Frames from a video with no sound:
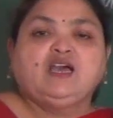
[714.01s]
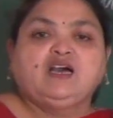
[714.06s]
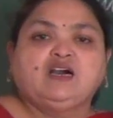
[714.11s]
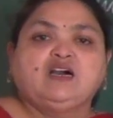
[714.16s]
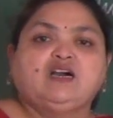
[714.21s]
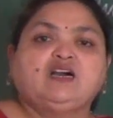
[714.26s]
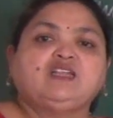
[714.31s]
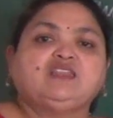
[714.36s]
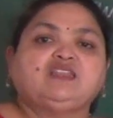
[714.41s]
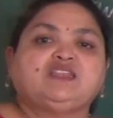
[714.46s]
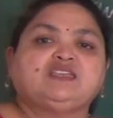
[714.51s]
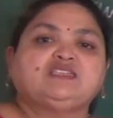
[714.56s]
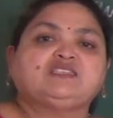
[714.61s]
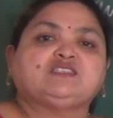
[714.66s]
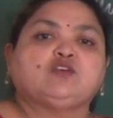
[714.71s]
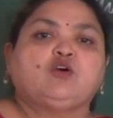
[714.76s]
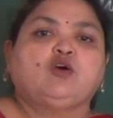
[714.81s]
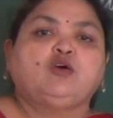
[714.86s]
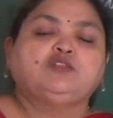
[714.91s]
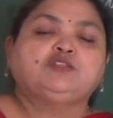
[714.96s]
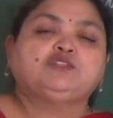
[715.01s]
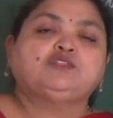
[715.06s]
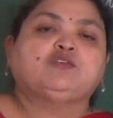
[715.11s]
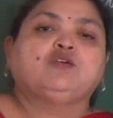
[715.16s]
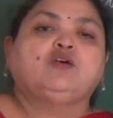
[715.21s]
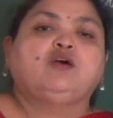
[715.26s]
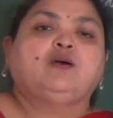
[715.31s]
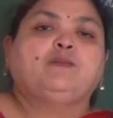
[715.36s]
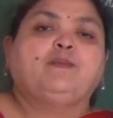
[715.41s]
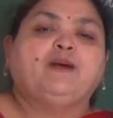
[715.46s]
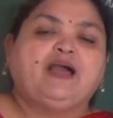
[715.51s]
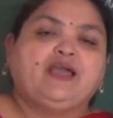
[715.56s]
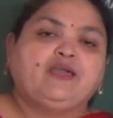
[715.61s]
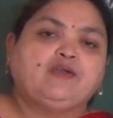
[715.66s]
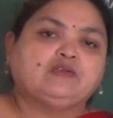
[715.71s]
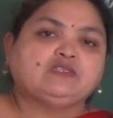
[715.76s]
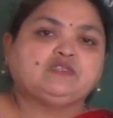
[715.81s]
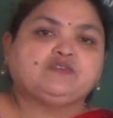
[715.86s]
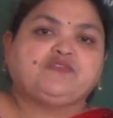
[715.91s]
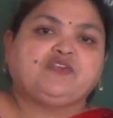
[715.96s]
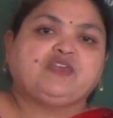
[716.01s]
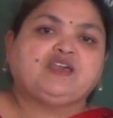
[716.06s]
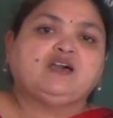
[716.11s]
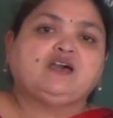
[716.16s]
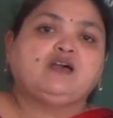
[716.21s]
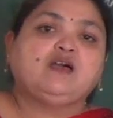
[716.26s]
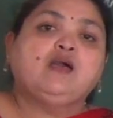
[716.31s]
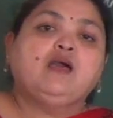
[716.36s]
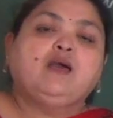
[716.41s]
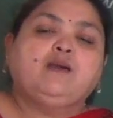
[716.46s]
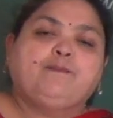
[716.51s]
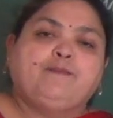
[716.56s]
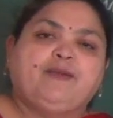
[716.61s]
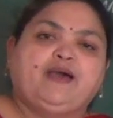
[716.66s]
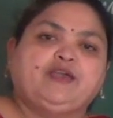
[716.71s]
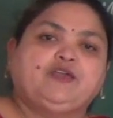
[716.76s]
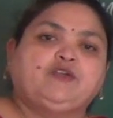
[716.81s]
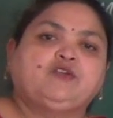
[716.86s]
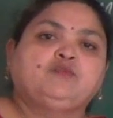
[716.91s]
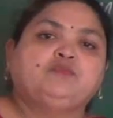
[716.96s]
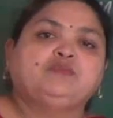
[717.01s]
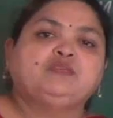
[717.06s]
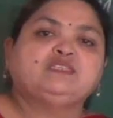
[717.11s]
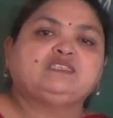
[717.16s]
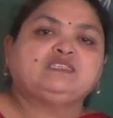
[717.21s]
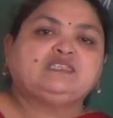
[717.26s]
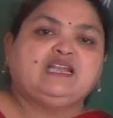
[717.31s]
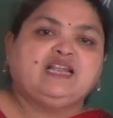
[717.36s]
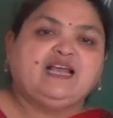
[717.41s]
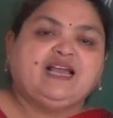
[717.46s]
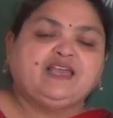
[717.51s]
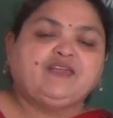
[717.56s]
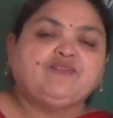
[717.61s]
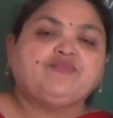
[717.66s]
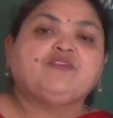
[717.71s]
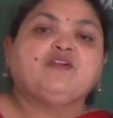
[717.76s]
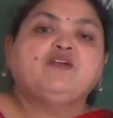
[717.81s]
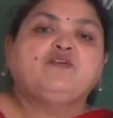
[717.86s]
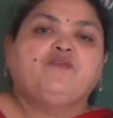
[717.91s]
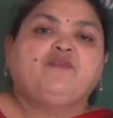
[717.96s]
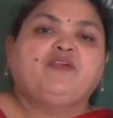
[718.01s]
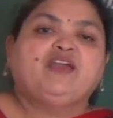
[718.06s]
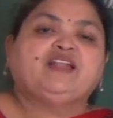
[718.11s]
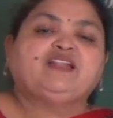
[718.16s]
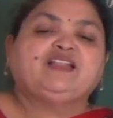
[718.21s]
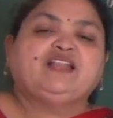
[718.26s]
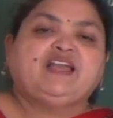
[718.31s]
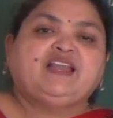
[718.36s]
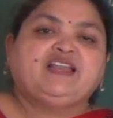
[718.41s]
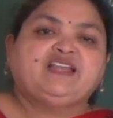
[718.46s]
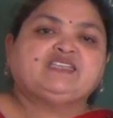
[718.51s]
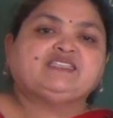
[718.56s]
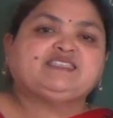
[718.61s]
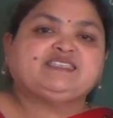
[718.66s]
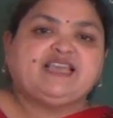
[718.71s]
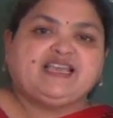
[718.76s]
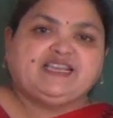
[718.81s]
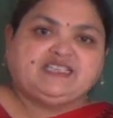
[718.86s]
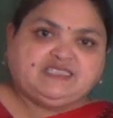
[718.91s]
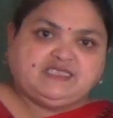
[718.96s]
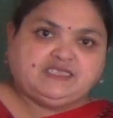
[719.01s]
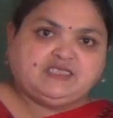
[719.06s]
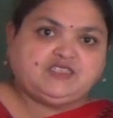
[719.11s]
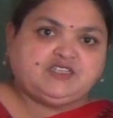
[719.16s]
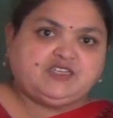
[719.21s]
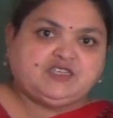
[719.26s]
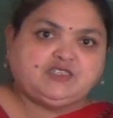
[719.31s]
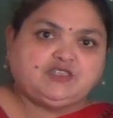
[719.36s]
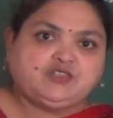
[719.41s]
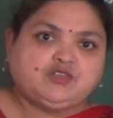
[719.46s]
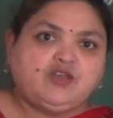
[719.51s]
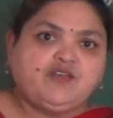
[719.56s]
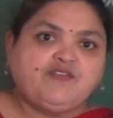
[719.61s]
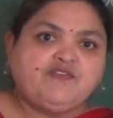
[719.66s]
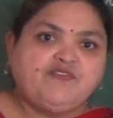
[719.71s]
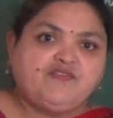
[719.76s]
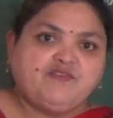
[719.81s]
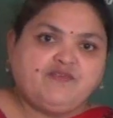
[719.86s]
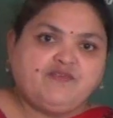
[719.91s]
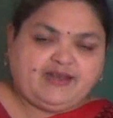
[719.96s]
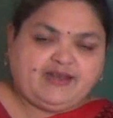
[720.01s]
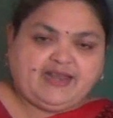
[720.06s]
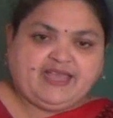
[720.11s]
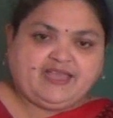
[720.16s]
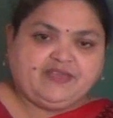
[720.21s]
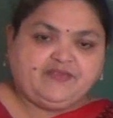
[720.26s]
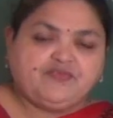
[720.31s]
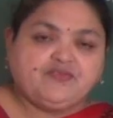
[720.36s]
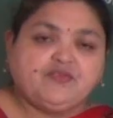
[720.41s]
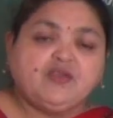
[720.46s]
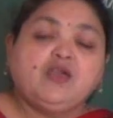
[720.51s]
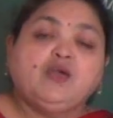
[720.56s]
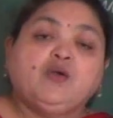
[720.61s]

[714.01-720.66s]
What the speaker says: Earth is also a biosphere. Bio means life, where there is existence of life.